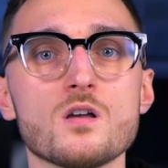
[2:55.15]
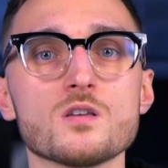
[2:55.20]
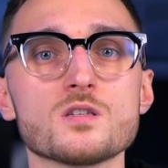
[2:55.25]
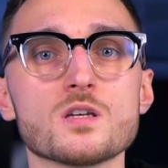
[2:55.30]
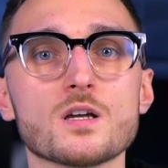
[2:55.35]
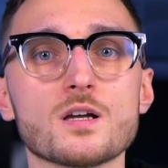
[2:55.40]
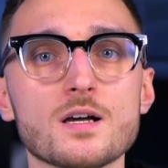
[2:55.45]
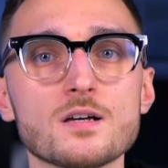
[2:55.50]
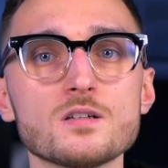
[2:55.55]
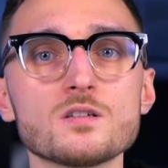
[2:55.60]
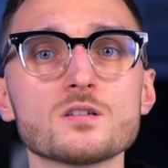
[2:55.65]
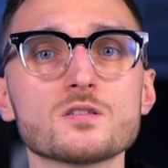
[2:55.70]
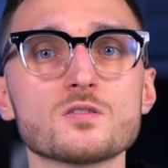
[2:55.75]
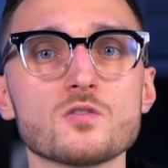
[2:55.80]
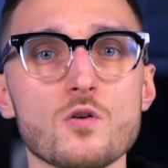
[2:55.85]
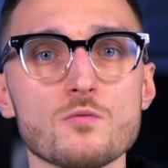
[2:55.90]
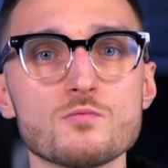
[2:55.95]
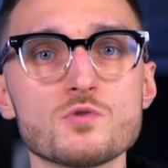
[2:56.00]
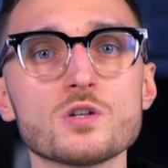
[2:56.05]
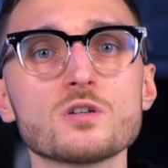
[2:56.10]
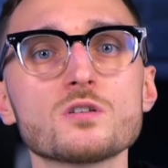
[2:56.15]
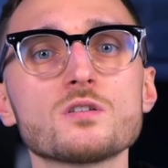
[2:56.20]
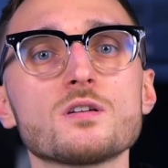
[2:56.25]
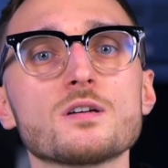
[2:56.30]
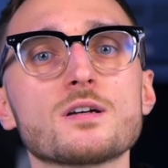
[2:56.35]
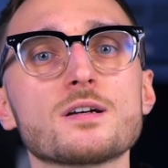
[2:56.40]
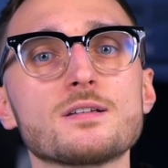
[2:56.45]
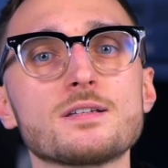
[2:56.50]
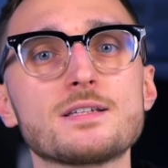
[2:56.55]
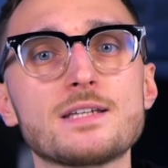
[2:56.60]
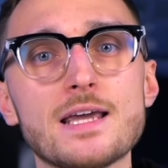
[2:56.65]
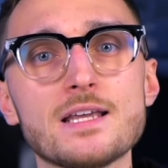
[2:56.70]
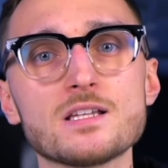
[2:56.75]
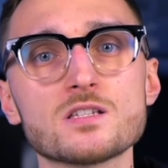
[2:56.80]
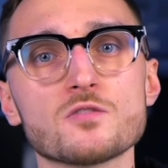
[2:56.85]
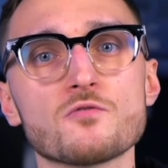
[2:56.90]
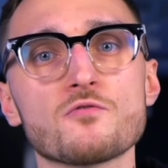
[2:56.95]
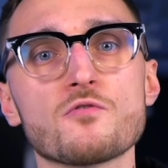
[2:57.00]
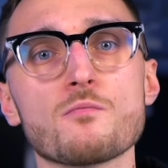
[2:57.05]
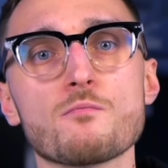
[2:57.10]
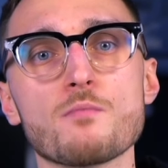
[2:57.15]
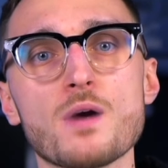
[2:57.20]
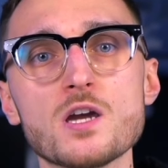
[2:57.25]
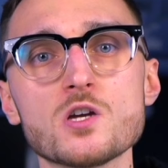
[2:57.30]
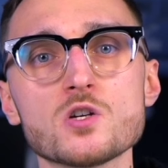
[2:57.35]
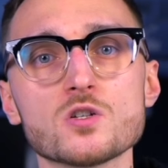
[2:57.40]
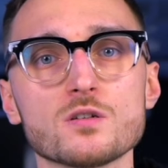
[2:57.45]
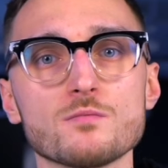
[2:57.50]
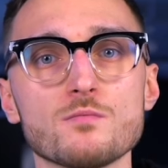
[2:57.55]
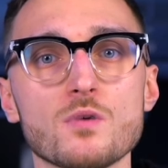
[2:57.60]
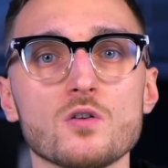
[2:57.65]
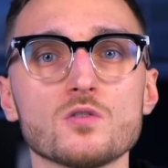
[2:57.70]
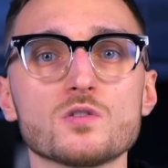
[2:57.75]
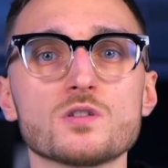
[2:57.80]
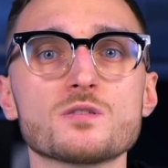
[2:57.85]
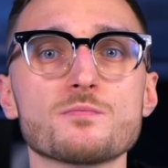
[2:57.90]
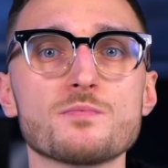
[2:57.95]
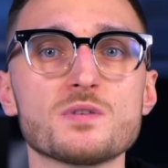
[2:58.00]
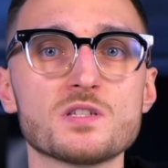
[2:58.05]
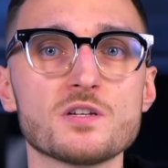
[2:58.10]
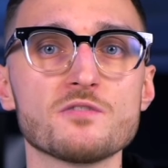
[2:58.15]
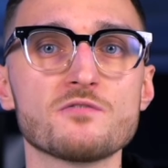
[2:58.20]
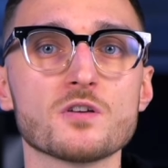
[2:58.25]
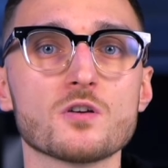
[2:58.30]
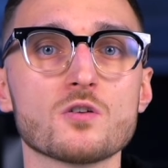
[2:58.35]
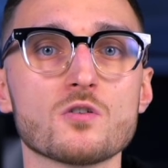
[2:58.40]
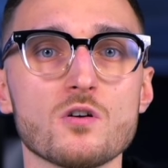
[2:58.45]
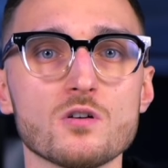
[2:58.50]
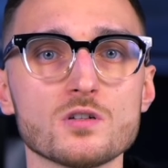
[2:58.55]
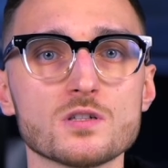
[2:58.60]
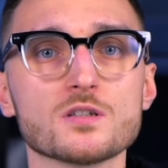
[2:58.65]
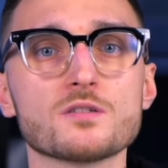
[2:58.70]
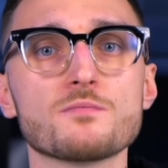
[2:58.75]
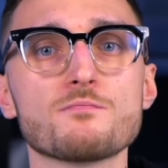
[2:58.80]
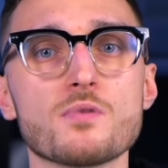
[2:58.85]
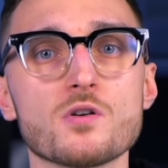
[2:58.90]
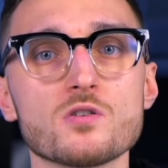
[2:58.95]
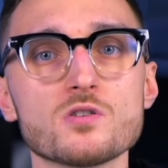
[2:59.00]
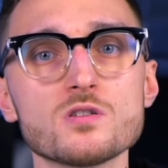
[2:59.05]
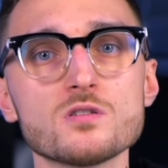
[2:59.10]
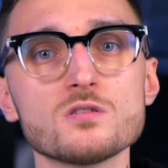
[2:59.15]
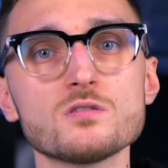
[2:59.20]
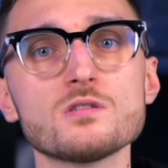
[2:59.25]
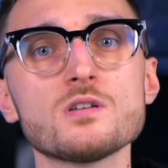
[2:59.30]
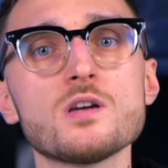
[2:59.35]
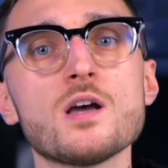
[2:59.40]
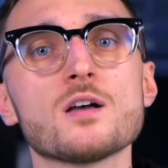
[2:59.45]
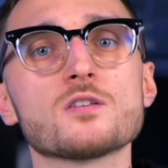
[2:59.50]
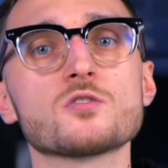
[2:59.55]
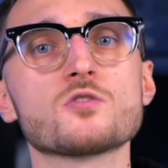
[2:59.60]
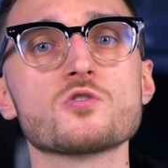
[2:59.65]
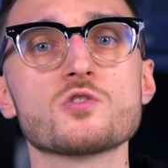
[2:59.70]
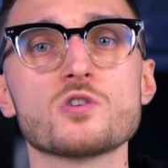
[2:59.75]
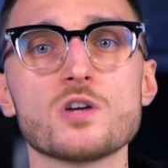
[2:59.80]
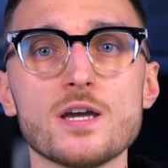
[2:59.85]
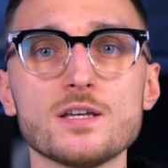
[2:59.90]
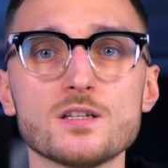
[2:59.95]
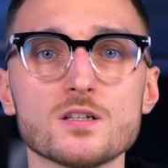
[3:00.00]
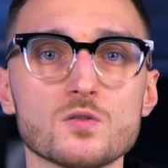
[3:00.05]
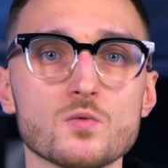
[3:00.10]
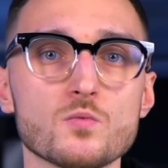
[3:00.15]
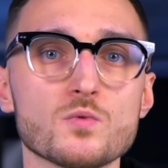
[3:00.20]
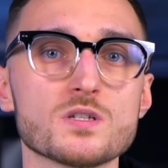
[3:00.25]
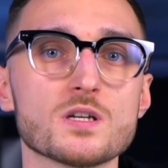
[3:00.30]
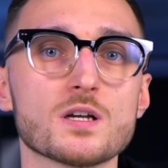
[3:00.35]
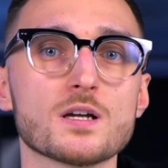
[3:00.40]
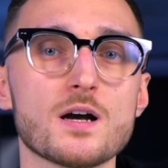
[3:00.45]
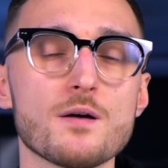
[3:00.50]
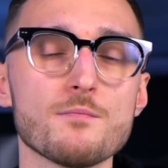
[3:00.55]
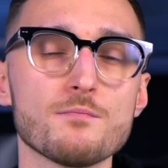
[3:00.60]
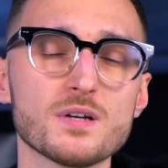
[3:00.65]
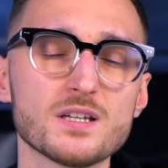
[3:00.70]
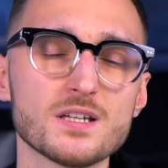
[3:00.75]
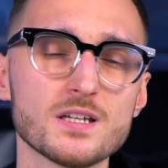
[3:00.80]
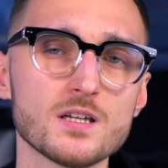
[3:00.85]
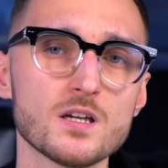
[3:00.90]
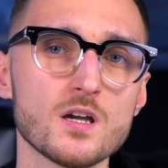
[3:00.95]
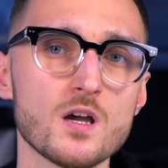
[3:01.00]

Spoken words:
The contact object contains information about a specific contact person associated with a company